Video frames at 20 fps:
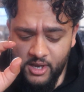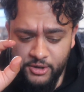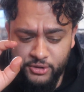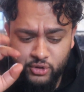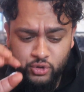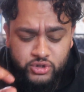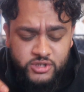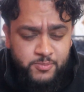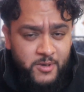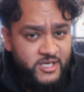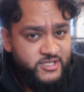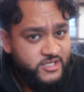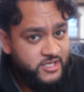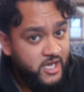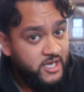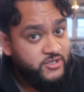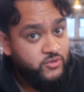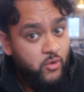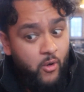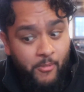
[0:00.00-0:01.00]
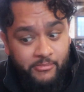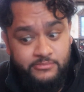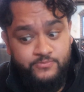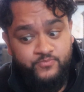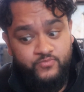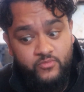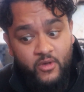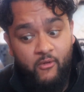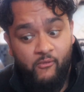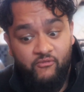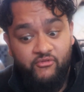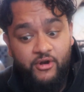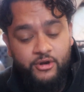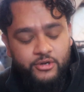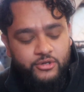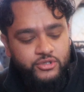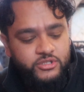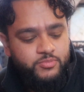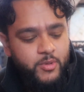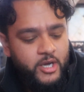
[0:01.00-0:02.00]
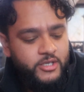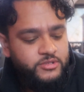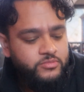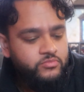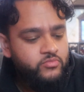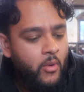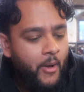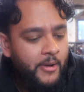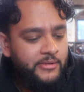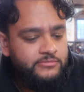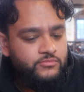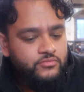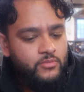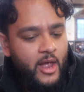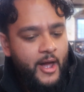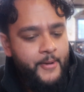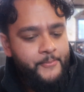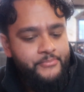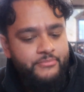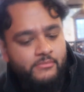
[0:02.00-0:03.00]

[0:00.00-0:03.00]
Good spice to that as well. A very good spice. Now,